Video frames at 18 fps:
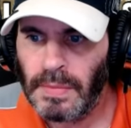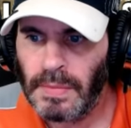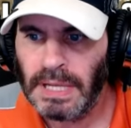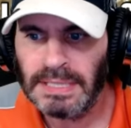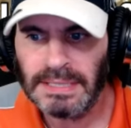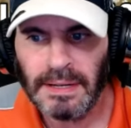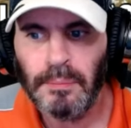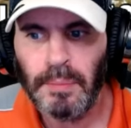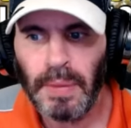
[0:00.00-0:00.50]

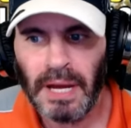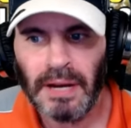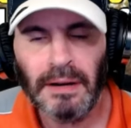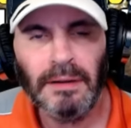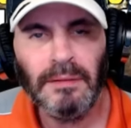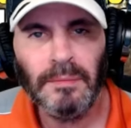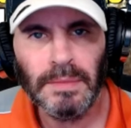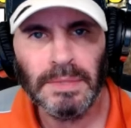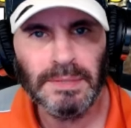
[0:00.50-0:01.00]
Isn't it
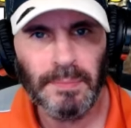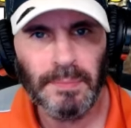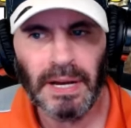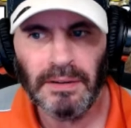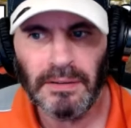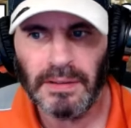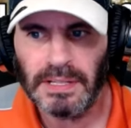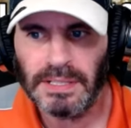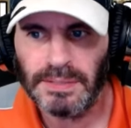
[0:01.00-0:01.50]
better? It's
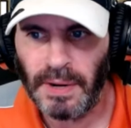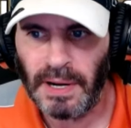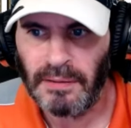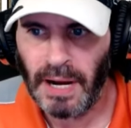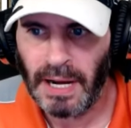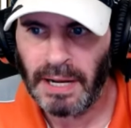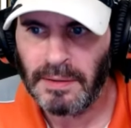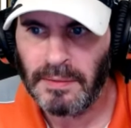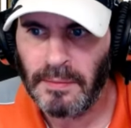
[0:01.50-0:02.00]
better this way,
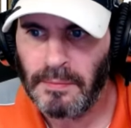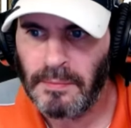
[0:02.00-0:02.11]
right?